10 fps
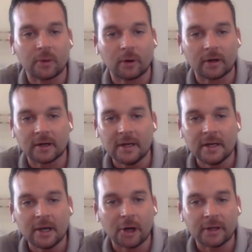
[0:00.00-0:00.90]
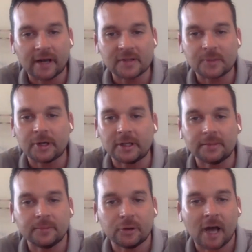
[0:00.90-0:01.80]
or are you guys
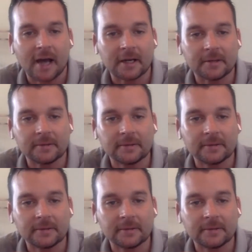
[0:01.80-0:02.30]
pretty united?